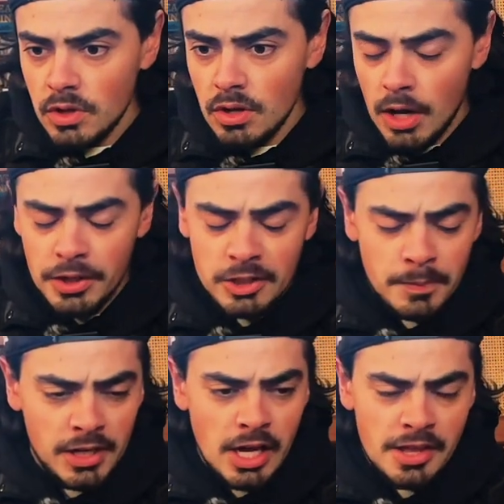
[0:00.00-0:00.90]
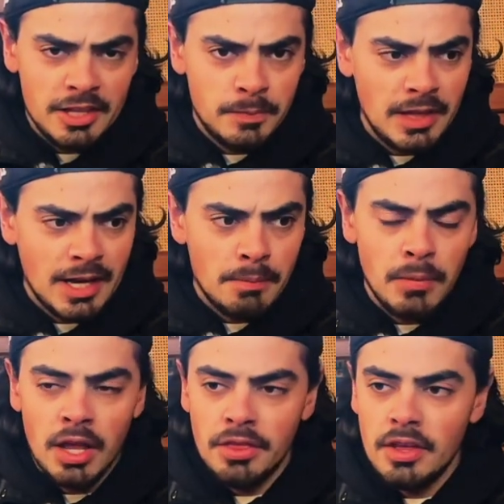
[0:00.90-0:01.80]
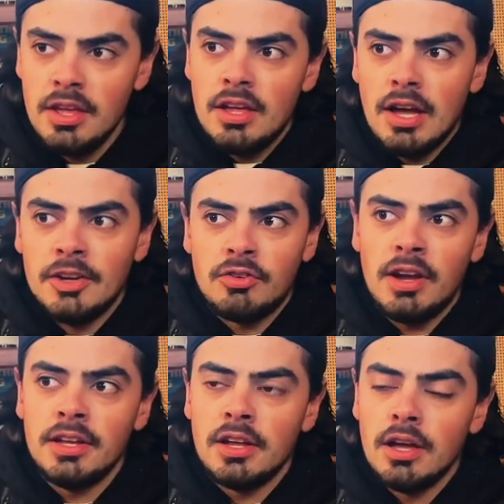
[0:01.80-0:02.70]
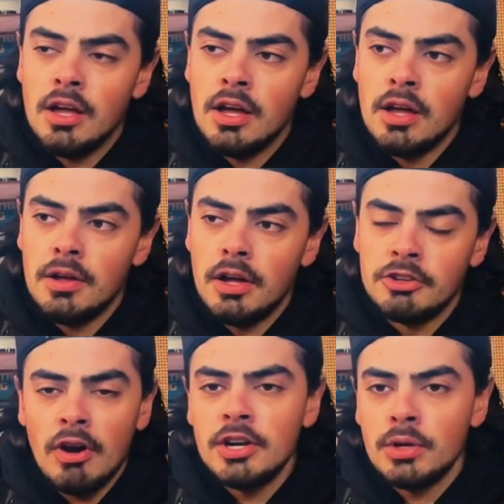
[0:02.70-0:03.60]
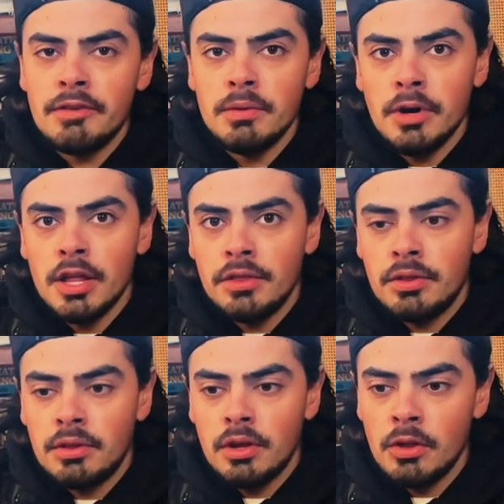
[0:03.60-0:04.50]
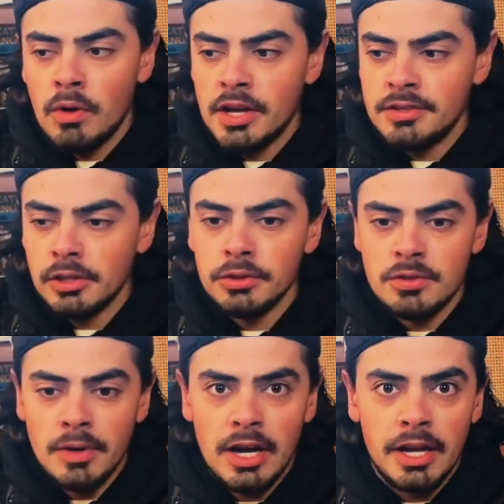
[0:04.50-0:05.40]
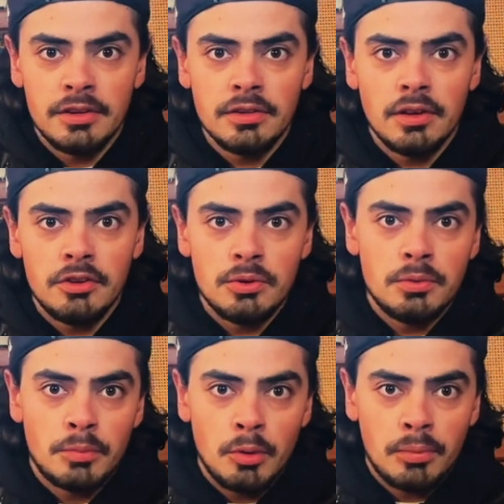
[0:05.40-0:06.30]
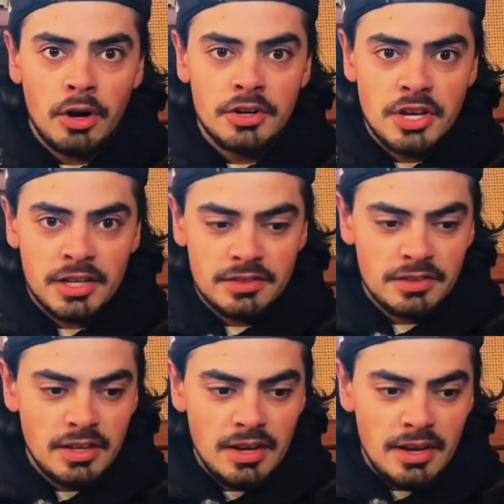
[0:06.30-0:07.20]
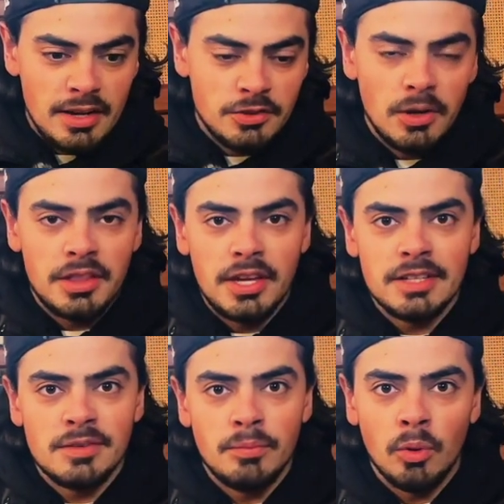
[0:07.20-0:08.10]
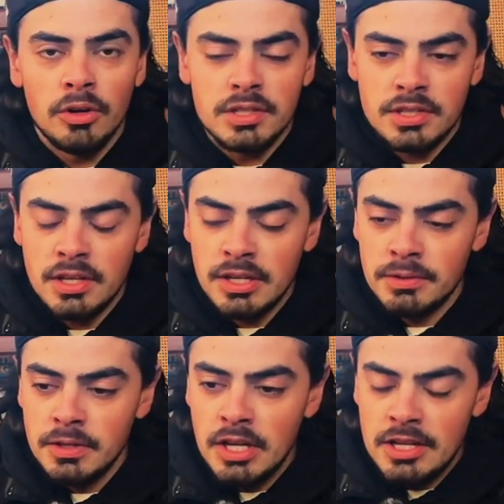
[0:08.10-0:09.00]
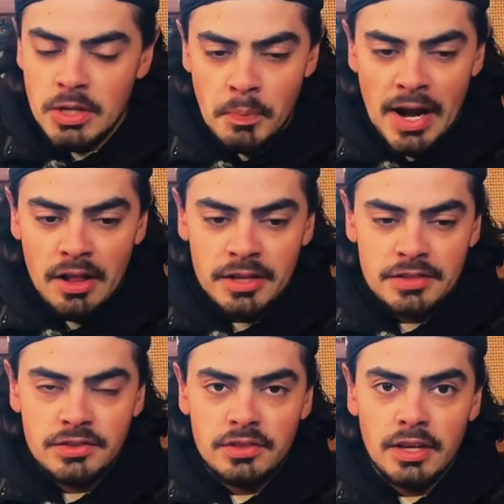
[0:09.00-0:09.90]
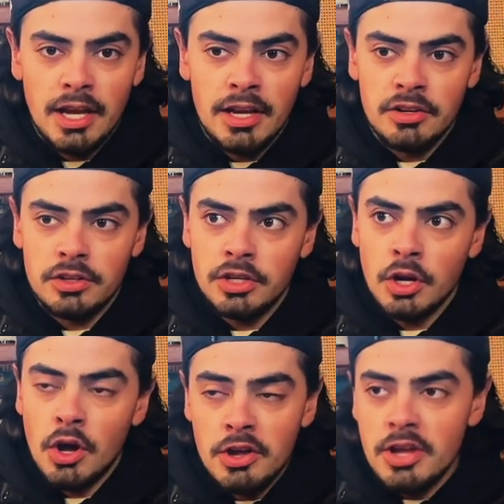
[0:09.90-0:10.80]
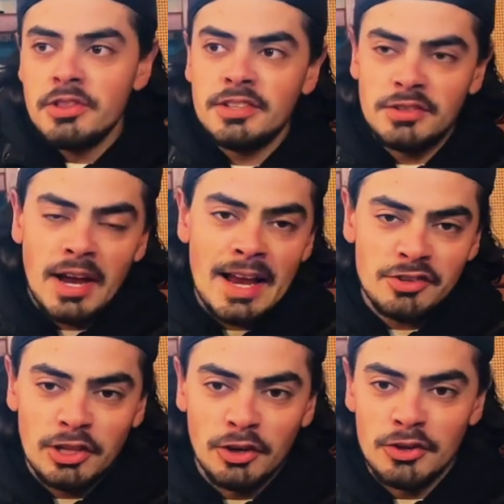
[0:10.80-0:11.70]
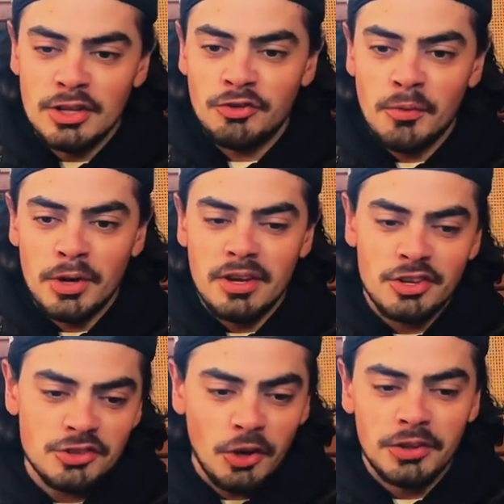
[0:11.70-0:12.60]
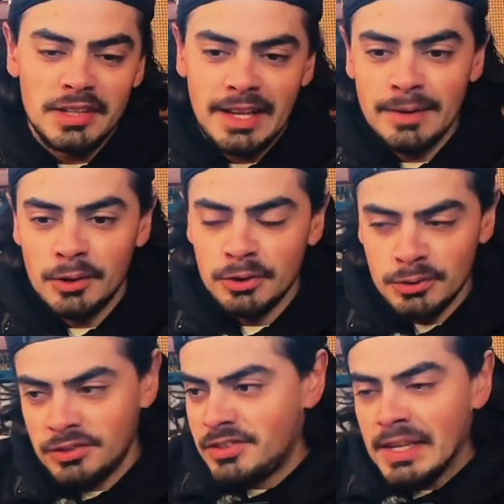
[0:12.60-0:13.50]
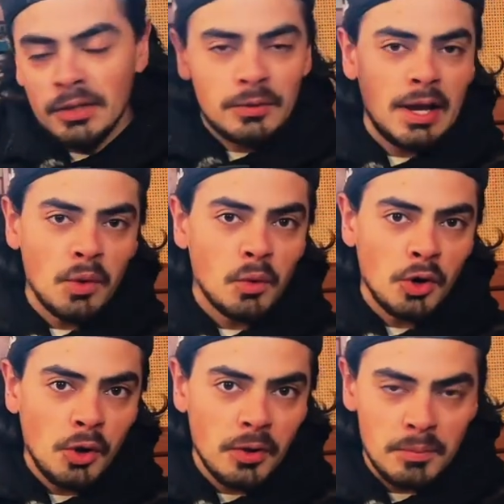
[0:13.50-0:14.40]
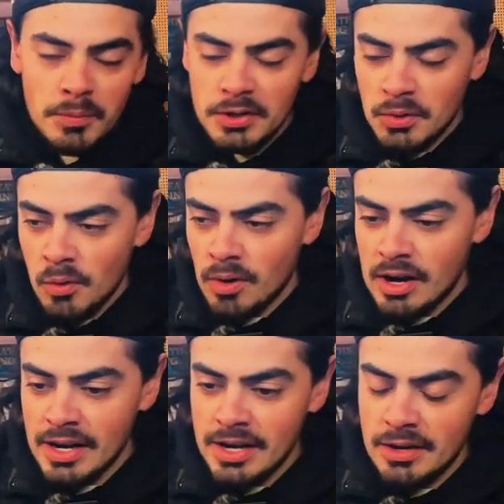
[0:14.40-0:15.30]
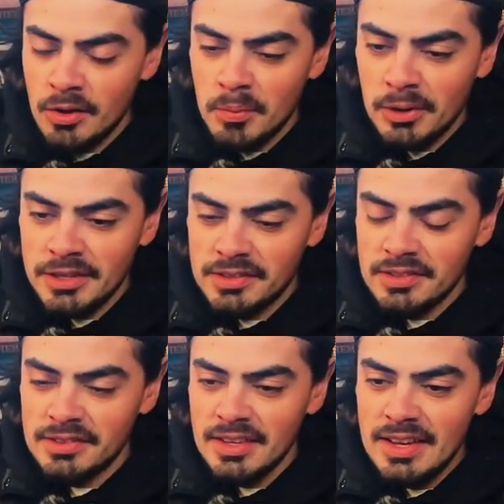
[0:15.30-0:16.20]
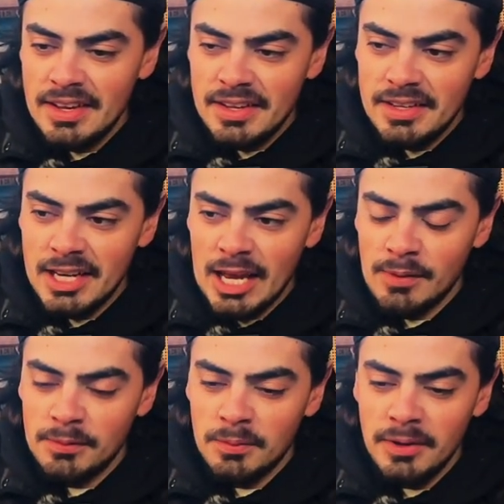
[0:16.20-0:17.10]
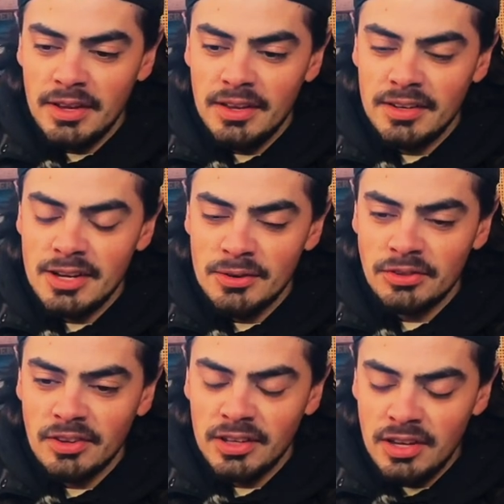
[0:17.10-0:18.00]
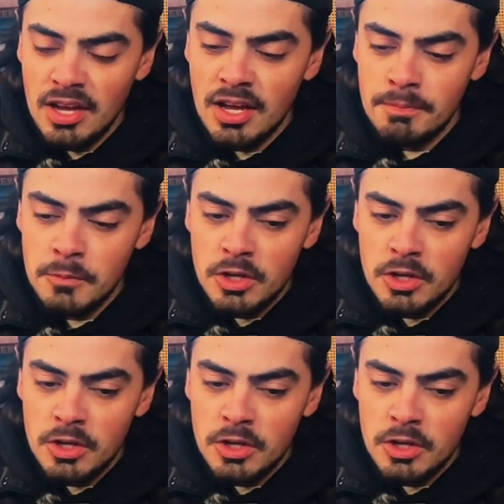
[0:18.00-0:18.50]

I don't think it's been I think it's been like a month. I try and do it every month. Otherwise, you lose your mind on doing boat projects, and so I think it's important to balance. And I actually learned this from a salty neighbor who's sailed around the world and been to Hawaii and all the places. He came up to me and he was like, yeah,